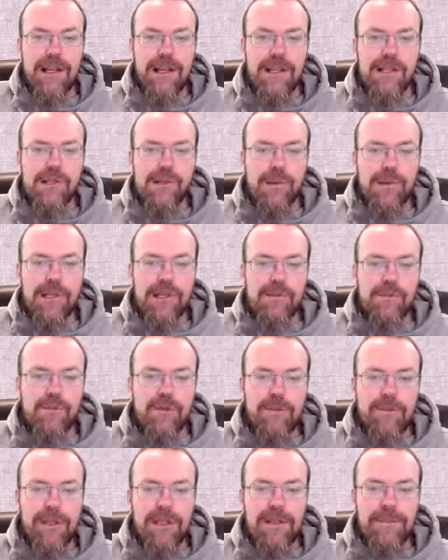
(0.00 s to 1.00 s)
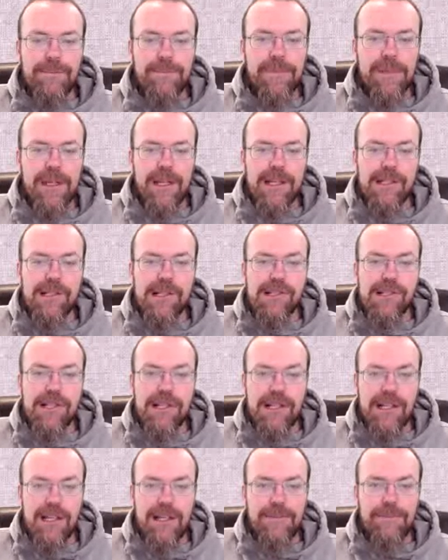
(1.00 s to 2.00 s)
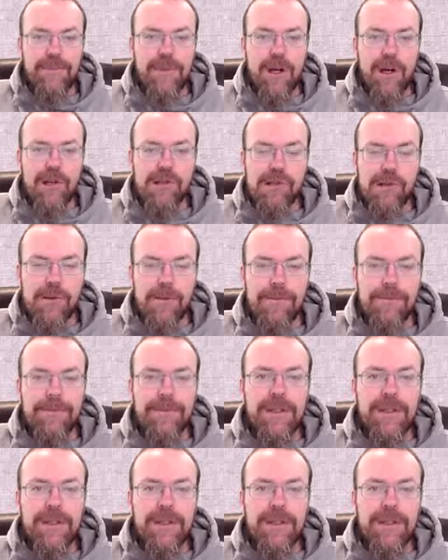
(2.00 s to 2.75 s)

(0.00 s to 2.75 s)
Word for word: So this woman is a city also